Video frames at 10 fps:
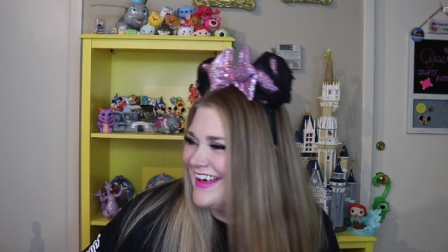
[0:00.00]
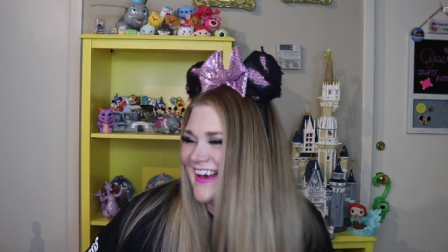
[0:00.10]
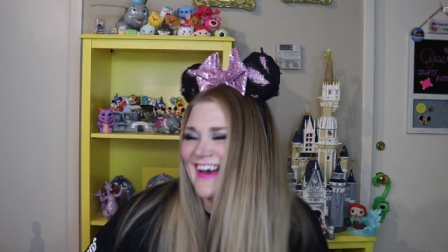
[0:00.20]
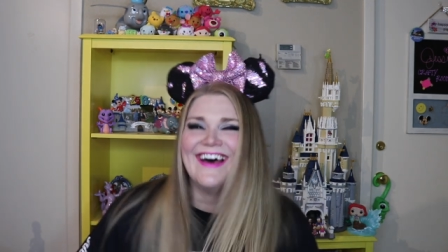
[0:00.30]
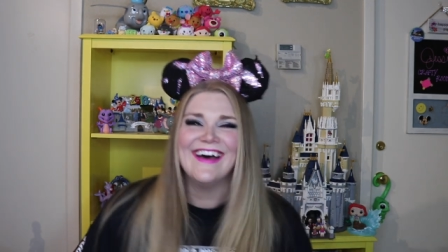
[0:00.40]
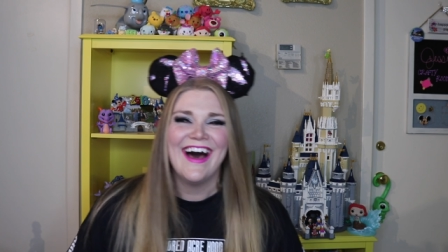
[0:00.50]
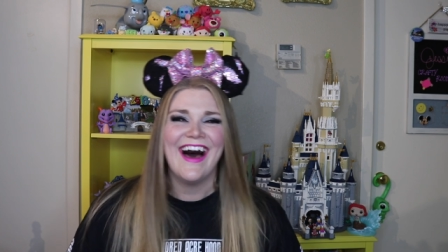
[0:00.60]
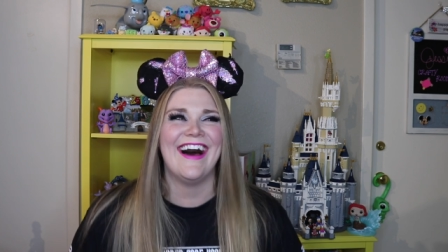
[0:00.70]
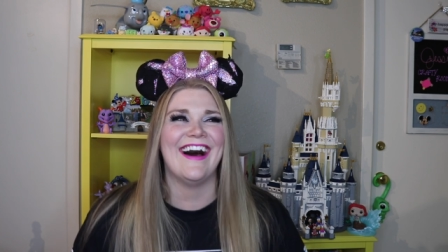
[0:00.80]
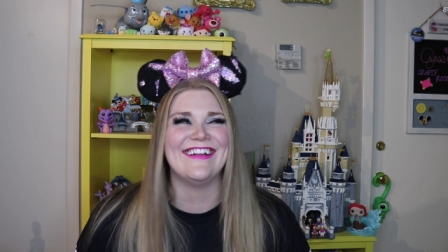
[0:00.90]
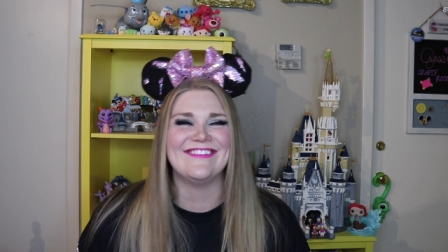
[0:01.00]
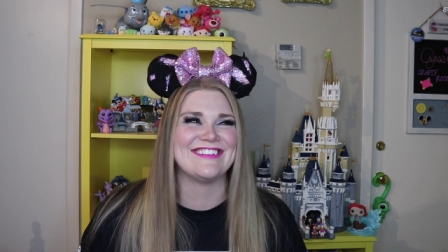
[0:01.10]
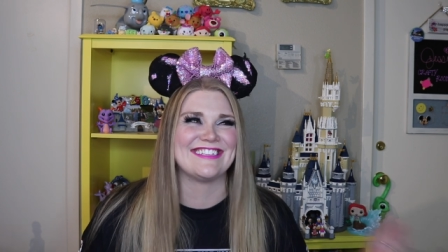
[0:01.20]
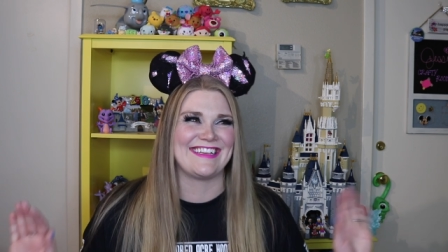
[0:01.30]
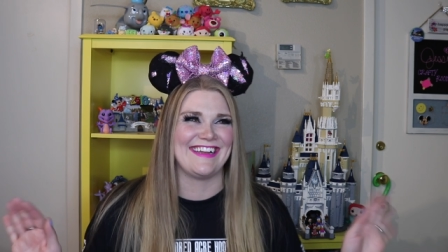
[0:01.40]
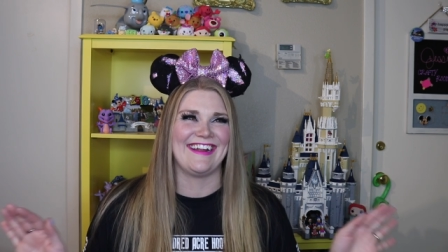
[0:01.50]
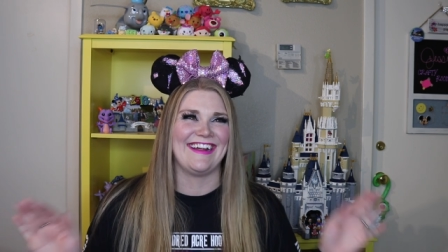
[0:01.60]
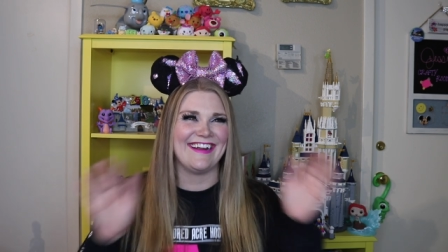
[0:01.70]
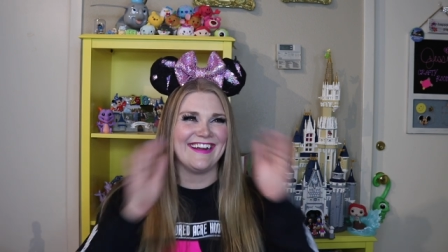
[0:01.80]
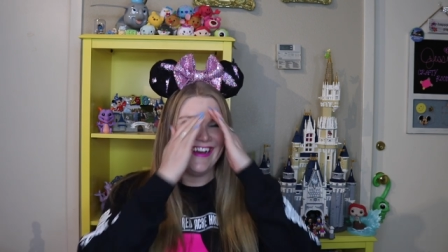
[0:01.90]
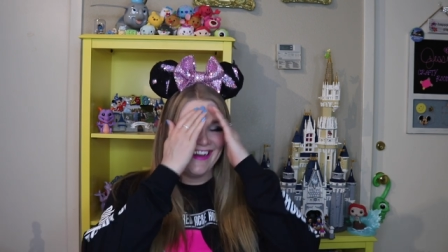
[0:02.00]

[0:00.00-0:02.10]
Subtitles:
I'm just kidding.